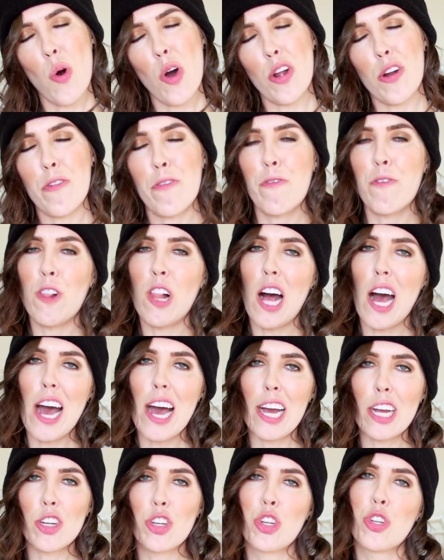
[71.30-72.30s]
want to
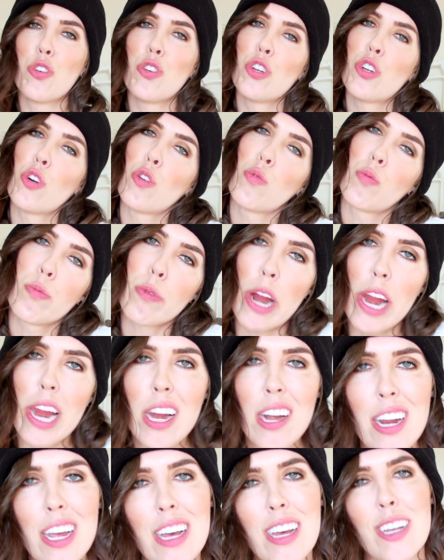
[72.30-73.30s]
fly to
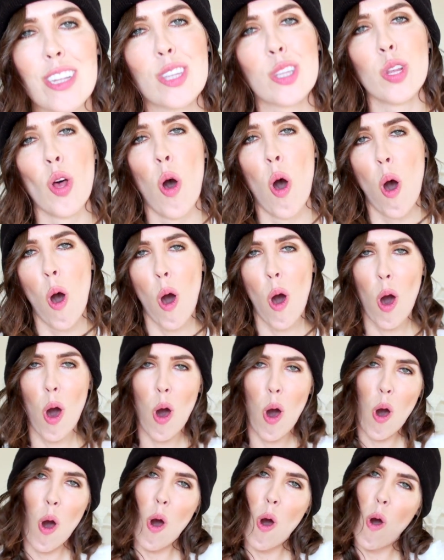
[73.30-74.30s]
Uranus.
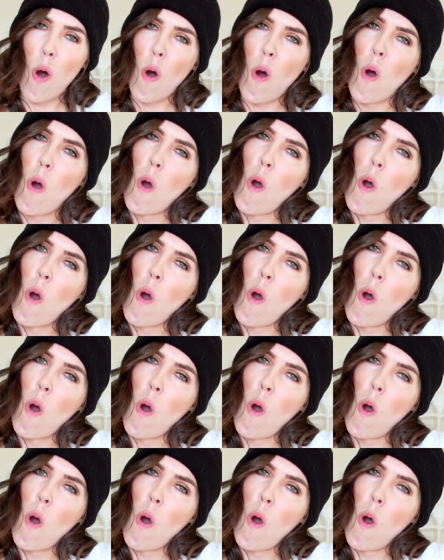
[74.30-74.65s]
Oh.